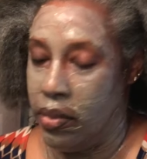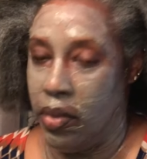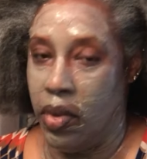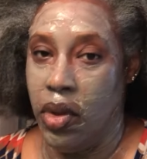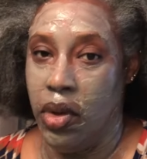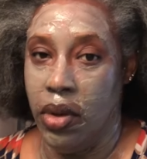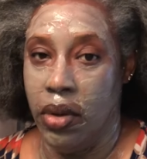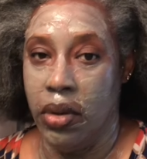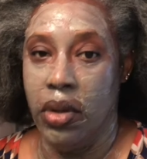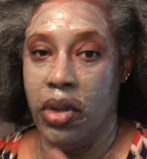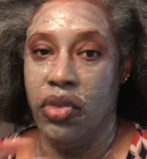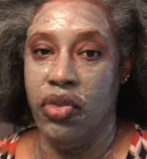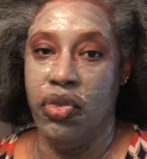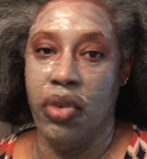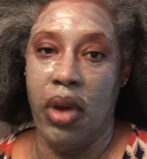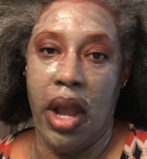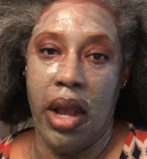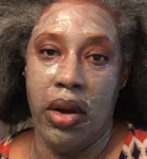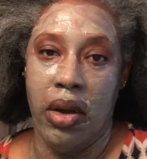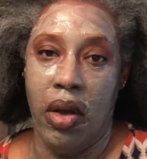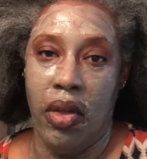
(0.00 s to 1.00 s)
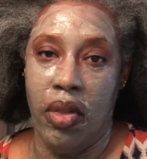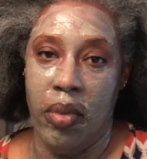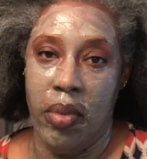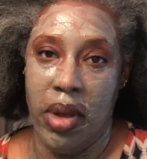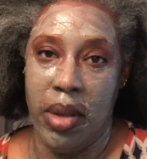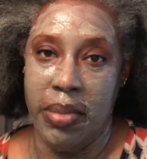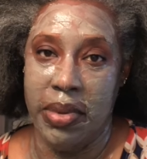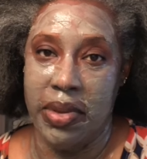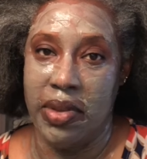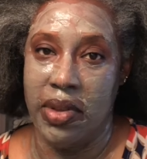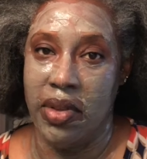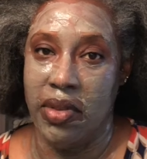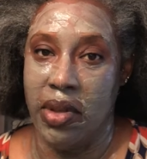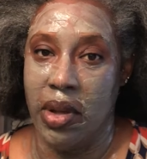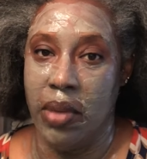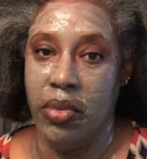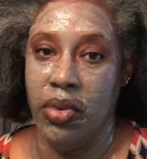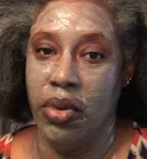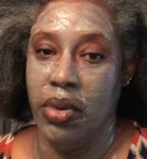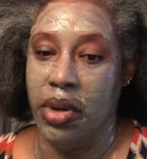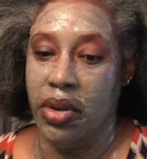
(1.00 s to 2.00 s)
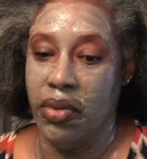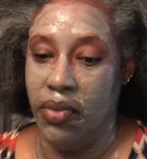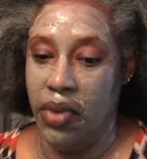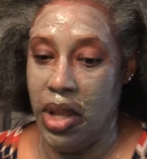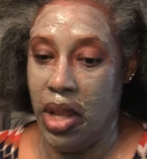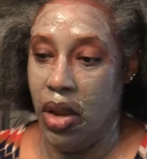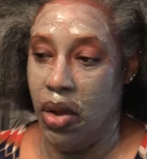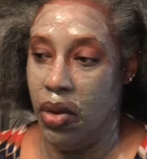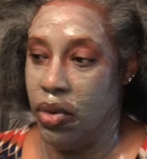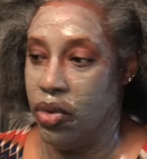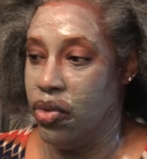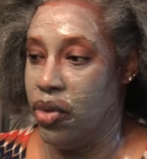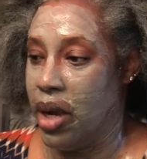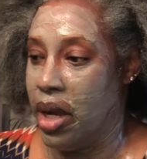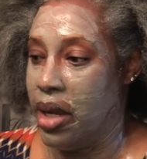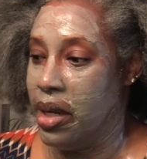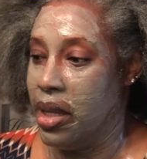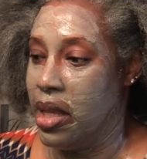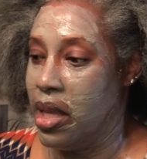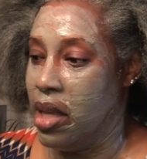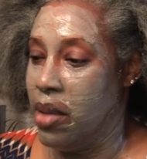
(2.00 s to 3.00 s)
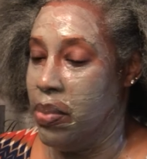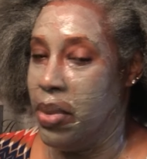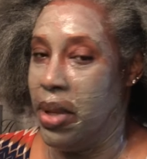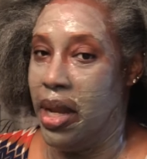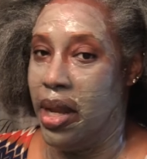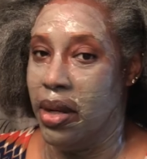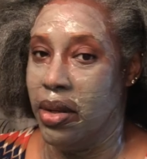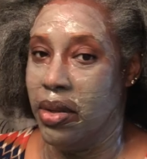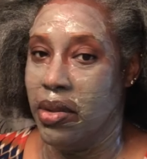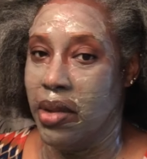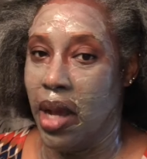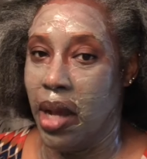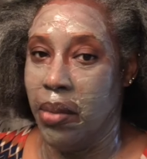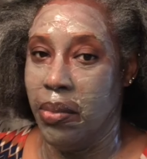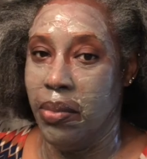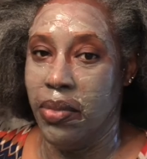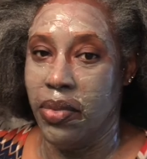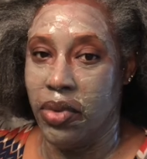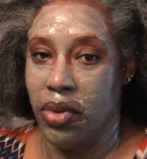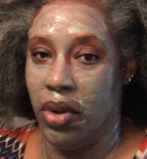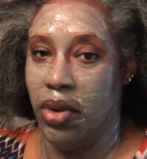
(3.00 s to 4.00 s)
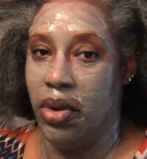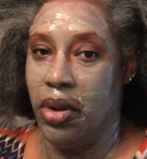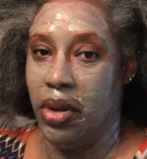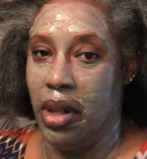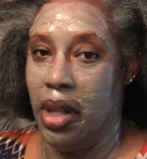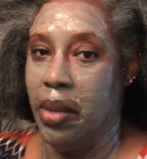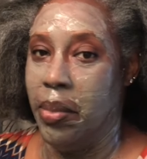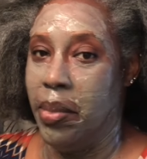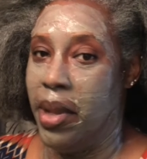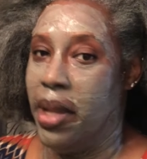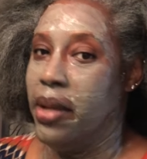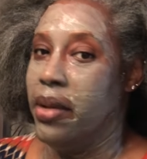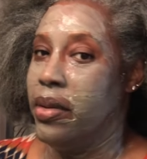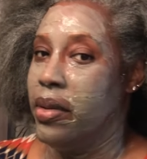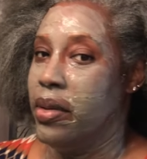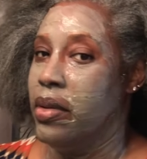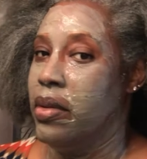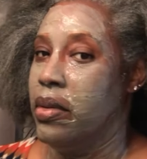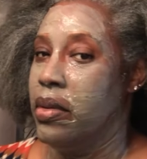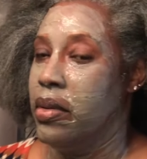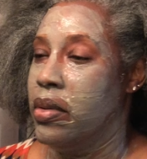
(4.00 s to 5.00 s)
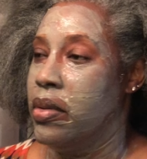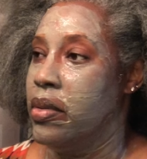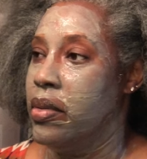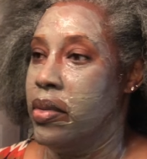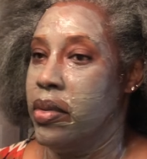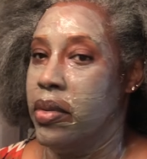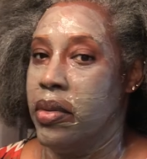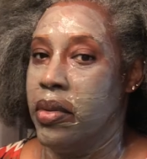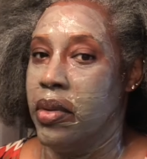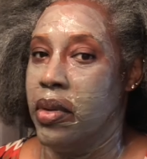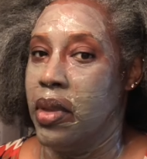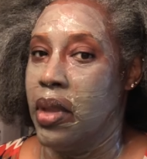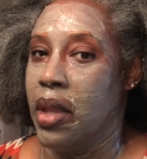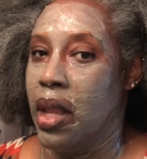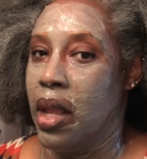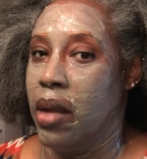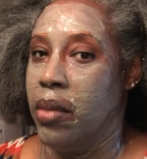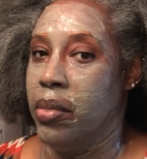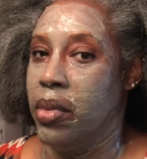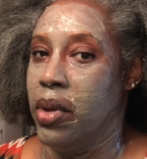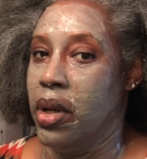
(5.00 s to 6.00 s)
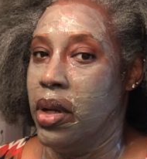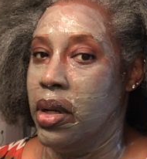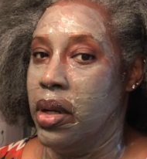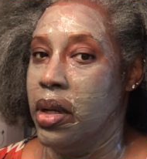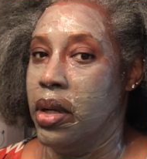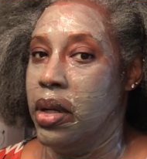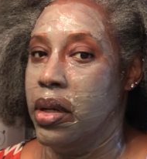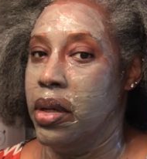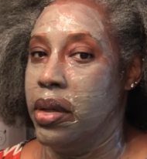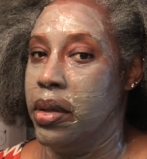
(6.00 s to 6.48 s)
you know, it's dried all the way, but since I'm doing a video and trying to keep it at a certain limit, I'm gonna